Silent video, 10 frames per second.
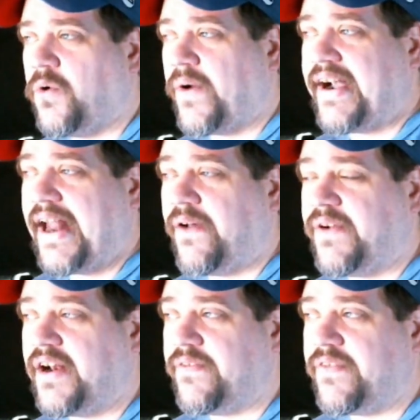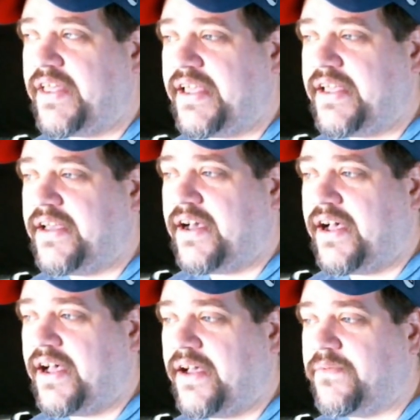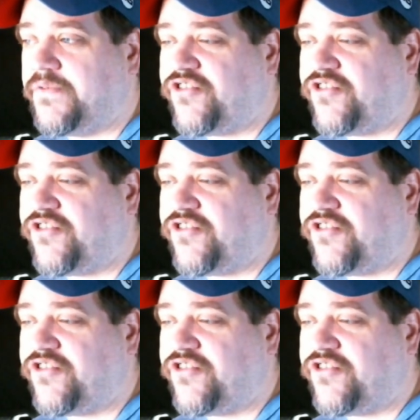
Right now, none of the uh,